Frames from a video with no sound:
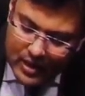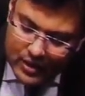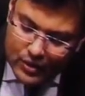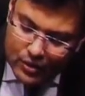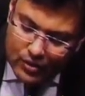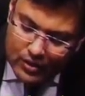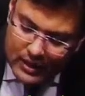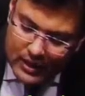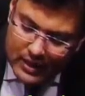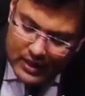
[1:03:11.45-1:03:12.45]
So,
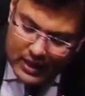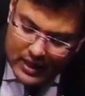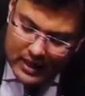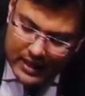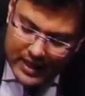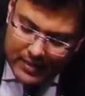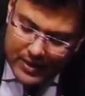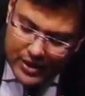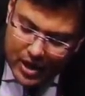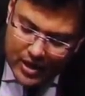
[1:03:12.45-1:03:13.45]
in
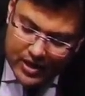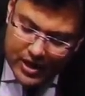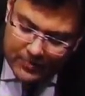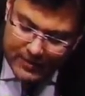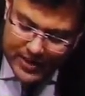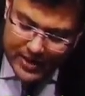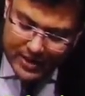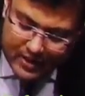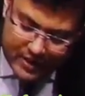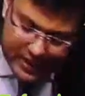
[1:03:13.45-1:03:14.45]
majority of
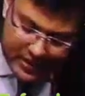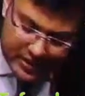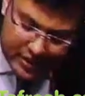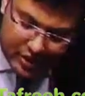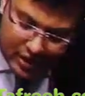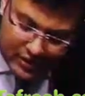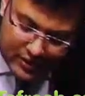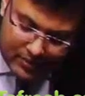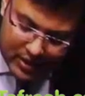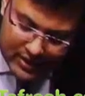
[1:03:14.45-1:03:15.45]
patient, it resolves
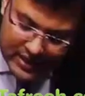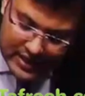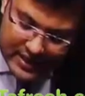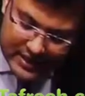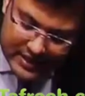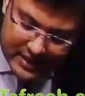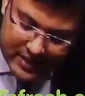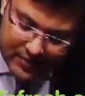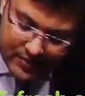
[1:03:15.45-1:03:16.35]
spontaneously.